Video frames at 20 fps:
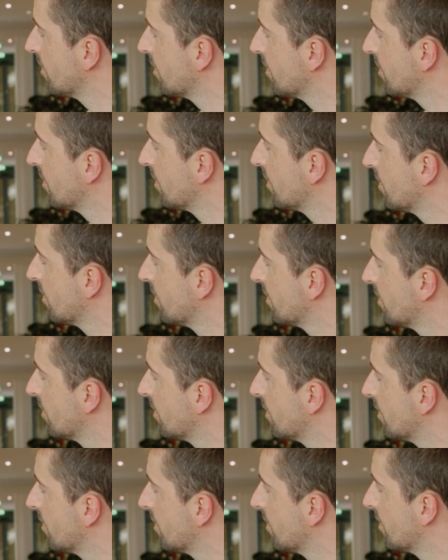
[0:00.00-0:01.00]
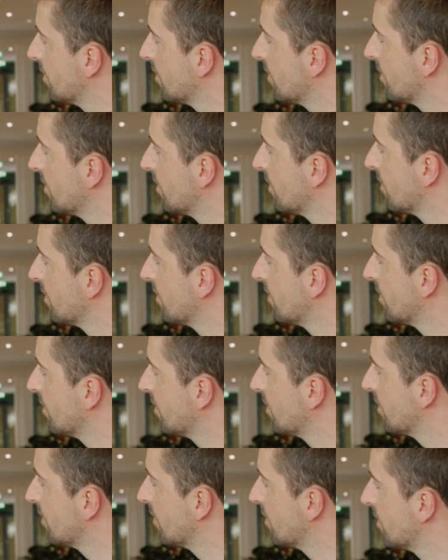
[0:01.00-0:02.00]

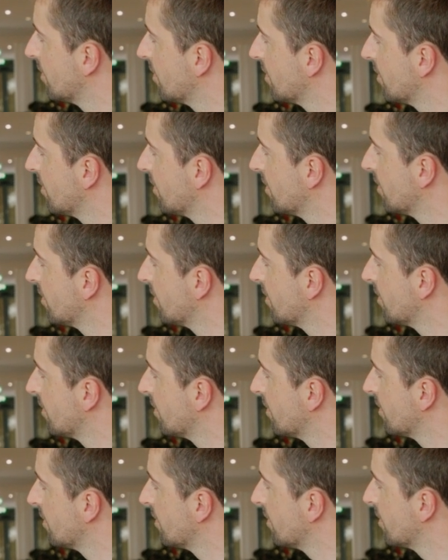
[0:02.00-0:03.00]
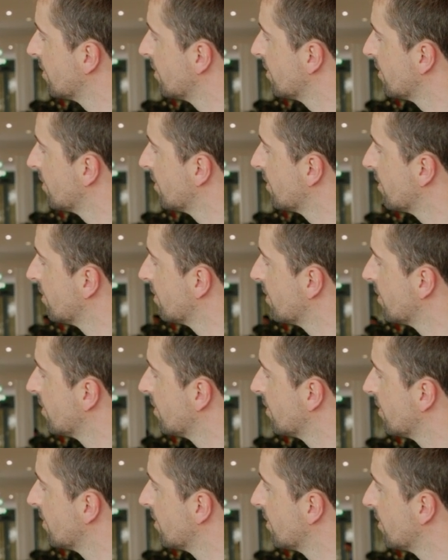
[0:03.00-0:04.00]

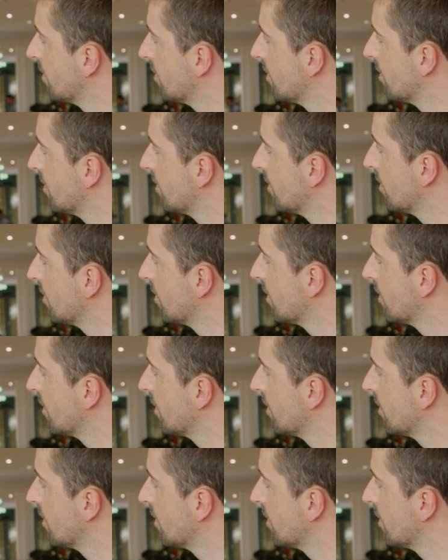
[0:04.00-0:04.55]
(silent)